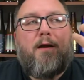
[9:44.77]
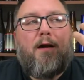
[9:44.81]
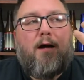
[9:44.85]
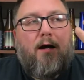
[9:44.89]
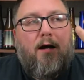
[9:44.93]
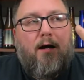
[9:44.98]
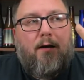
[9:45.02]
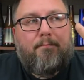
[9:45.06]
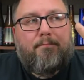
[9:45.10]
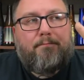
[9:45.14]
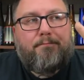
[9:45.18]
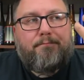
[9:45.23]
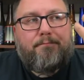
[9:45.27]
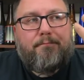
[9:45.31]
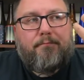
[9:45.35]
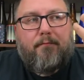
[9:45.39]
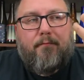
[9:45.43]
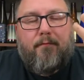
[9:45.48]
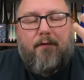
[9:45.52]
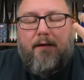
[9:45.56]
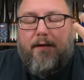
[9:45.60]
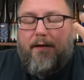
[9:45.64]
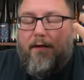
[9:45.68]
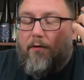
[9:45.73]
Um,
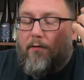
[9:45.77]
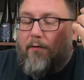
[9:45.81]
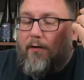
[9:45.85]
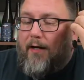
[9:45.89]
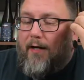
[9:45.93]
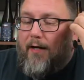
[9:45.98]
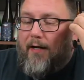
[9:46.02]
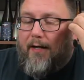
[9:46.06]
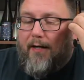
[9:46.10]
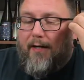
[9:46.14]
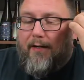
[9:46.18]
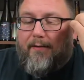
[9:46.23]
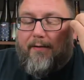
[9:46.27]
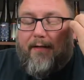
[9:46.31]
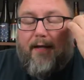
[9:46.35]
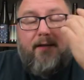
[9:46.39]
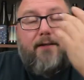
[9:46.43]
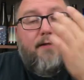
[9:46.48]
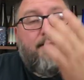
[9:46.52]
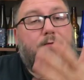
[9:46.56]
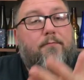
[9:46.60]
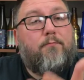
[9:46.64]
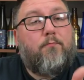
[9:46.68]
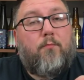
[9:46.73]
you know, I take
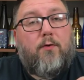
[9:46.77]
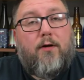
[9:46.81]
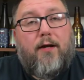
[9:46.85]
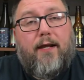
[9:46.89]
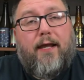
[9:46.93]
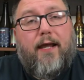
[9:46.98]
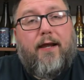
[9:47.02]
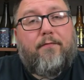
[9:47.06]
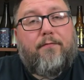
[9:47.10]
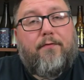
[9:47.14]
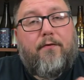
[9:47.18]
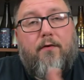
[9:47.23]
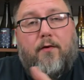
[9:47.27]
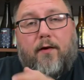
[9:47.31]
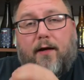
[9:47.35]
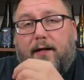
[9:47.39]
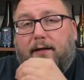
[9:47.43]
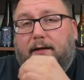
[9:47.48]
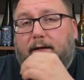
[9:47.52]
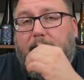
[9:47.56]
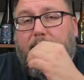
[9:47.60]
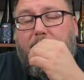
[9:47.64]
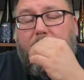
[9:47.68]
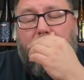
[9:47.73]
what I get for
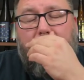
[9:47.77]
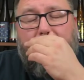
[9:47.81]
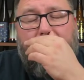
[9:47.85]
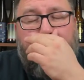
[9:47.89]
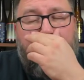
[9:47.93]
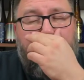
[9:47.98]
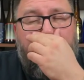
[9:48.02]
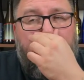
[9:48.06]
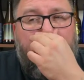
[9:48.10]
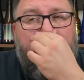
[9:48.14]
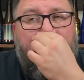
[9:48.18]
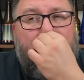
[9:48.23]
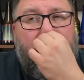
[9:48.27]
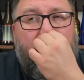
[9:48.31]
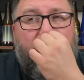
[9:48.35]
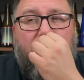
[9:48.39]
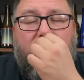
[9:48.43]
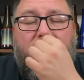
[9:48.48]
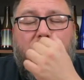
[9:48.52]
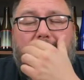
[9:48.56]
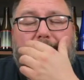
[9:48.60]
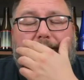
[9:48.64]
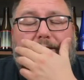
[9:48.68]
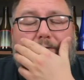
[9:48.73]
granted. You know, I live in
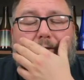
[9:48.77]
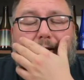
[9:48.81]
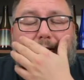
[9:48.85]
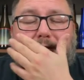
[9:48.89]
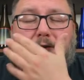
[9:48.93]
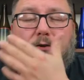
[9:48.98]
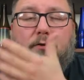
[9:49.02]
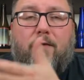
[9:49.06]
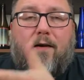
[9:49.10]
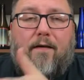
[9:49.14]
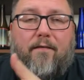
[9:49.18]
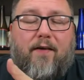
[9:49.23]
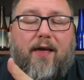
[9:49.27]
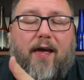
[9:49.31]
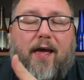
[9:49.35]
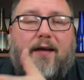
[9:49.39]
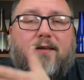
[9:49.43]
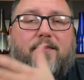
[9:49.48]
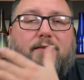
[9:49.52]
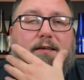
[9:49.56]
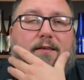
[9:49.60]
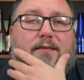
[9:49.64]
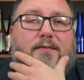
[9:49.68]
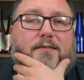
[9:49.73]
Pennsylvania, so I do have
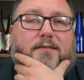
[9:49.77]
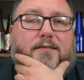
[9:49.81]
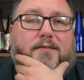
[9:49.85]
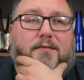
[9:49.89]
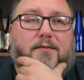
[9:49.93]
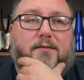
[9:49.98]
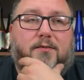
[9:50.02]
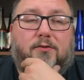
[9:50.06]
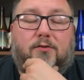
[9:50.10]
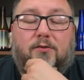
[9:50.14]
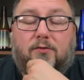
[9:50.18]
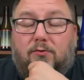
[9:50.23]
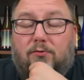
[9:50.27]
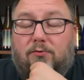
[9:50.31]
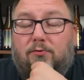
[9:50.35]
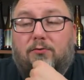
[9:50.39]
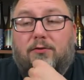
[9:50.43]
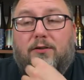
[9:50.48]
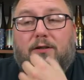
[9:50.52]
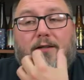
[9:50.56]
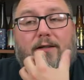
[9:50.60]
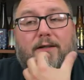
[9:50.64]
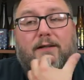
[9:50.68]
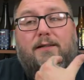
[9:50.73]
access to,
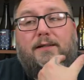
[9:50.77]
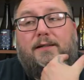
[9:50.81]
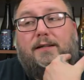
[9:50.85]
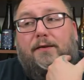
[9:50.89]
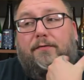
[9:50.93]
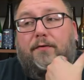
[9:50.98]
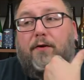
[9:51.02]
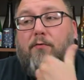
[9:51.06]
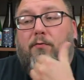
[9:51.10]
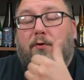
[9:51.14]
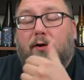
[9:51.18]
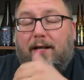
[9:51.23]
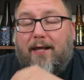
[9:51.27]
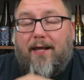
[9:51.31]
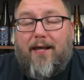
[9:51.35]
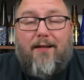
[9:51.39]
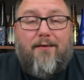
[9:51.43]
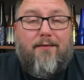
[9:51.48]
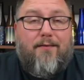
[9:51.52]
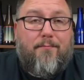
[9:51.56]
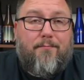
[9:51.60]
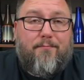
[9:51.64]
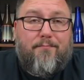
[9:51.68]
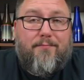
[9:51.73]
if I want to
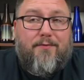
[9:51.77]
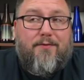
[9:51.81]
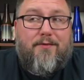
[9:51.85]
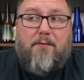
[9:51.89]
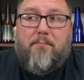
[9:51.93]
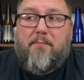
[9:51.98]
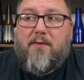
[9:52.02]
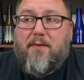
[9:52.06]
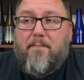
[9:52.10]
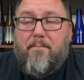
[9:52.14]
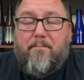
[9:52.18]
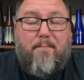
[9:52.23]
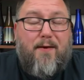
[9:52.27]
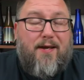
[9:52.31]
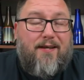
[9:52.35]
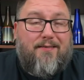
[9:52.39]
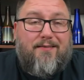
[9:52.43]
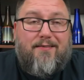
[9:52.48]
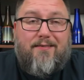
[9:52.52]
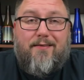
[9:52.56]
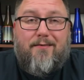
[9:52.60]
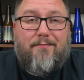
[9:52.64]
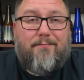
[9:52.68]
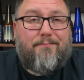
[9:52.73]
get them, some of the
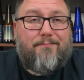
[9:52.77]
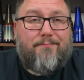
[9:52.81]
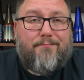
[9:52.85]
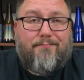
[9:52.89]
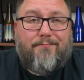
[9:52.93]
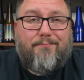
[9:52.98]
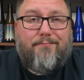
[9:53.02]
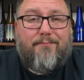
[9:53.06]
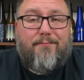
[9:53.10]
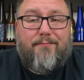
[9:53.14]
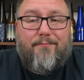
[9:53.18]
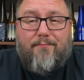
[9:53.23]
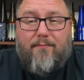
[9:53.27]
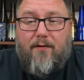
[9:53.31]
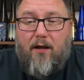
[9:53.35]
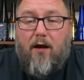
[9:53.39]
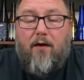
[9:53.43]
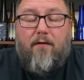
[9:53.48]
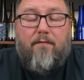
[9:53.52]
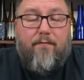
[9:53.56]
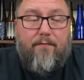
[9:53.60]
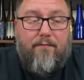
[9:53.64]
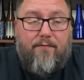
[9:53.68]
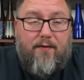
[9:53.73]
best
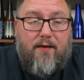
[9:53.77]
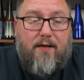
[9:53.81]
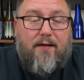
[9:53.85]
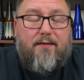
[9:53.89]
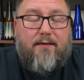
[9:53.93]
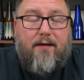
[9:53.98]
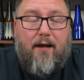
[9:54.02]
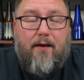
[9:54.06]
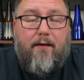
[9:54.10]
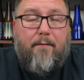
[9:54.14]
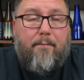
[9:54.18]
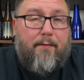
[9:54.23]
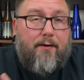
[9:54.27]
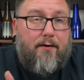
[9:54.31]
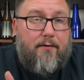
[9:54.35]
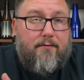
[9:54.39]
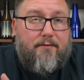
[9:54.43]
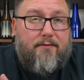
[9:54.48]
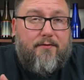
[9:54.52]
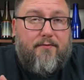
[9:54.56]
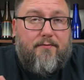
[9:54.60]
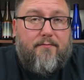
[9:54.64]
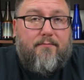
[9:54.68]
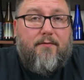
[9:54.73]
of these kind of
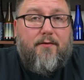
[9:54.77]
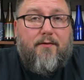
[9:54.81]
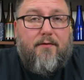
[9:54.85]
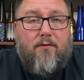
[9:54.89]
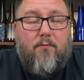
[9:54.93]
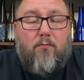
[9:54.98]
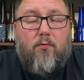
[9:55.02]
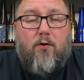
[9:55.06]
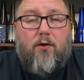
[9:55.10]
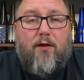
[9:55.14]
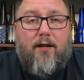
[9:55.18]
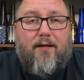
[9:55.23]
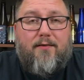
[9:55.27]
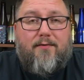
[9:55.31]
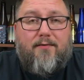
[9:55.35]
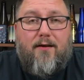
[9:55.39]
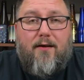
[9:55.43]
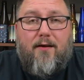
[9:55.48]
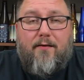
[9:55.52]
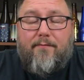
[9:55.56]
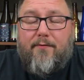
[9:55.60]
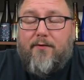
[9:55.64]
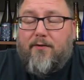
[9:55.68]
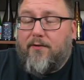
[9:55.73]
beers the world has to
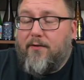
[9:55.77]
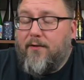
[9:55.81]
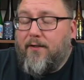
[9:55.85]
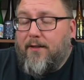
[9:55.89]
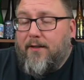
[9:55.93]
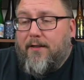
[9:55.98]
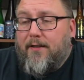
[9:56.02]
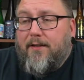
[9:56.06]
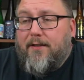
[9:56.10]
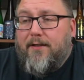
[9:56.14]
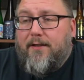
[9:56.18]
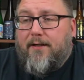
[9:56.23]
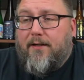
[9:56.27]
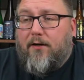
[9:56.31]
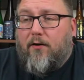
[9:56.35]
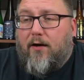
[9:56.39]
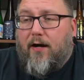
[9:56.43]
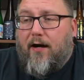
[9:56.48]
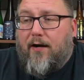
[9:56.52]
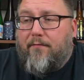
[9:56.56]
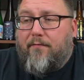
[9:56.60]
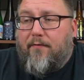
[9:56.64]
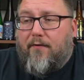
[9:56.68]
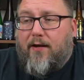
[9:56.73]
offer. You know,
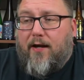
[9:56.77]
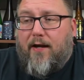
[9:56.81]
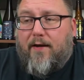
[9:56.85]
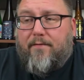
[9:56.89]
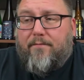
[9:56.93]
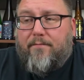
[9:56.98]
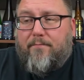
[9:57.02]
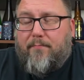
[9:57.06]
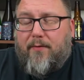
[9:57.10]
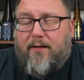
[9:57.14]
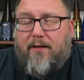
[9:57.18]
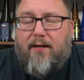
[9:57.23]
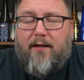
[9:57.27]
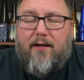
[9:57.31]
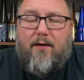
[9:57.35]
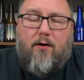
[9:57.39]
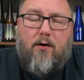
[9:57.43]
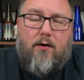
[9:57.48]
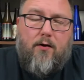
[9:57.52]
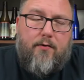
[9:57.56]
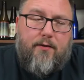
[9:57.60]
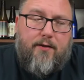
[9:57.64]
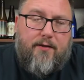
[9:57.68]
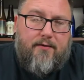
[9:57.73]
I've kind of been like,
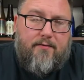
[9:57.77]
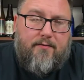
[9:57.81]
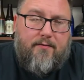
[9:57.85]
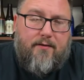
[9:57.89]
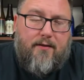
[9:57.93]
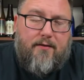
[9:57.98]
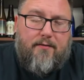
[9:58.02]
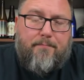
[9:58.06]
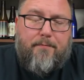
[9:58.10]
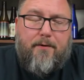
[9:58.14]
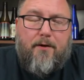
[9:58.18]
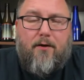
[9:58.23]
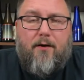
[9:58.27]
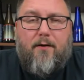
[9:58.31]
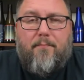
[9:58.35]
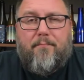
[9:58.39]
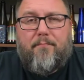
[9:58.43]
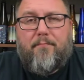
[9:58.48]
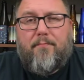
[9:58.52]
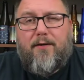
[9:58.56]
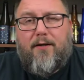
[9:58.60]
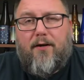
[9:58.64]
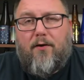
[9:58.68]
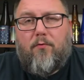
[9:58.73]
oh, these this beer, I'm,
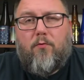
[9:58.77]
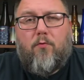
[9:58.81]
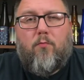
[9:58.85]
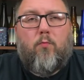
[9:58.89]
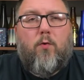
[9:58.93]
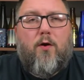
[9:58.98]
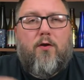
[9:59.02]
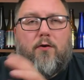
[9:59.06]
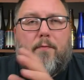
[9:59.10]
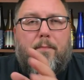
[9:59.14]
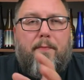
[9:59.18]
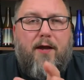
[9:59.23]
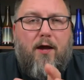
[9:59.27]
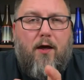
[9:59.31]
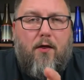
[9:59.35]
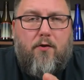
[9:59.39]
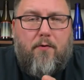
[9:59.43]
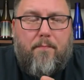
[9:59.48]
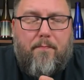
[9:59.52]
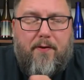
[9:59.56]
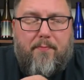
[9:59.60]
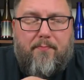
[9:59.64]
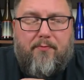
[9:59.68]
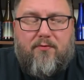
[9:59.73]
you know, whether it be other
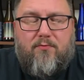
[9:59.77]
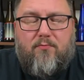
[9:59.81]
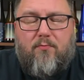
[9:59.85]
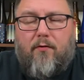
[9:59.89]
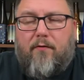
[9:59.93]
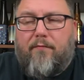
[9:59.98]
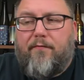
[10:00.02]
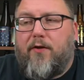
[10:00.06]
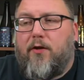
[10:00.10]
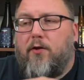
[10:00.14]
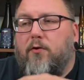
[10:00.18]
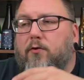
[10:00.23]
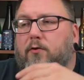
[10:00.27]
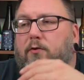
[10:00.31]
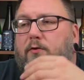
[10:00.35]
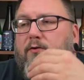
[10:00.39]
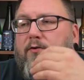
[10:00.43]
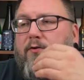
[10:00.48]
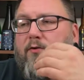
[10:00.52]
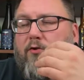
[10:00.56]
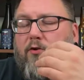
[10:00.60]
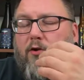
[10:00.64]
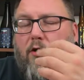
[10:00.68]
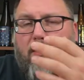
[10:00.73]
people's
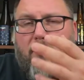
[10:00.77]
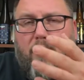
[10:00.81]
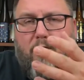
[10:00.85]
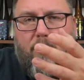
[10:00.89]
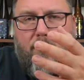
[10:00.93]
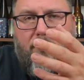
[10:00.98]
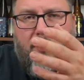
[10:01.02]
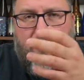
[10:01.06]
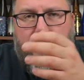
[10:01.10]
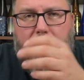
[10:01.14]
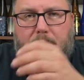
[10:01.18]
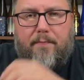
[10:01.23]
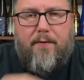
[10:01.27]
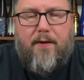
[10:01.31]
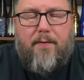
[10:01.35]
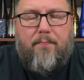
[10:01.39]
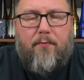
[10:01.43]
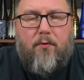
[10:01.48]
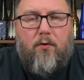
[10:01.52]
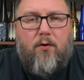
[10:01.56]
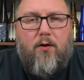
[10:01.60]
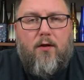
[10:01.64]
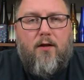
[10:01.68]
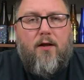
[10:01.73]
reviews or talking with other
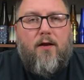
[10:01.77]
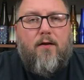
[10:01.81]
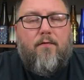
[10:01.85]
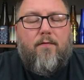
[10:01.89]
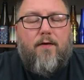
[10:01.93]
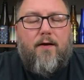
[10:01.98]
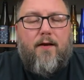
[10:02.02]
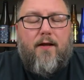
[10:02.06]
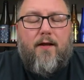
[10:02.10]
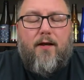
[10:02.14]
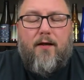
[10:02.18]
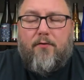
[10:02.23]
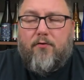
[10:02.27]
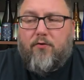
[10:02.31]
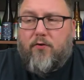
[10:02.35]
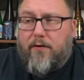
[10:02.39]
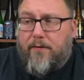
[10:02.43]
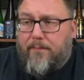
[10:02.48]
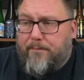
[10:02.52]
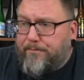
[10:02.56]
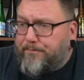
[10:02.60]
people around the country.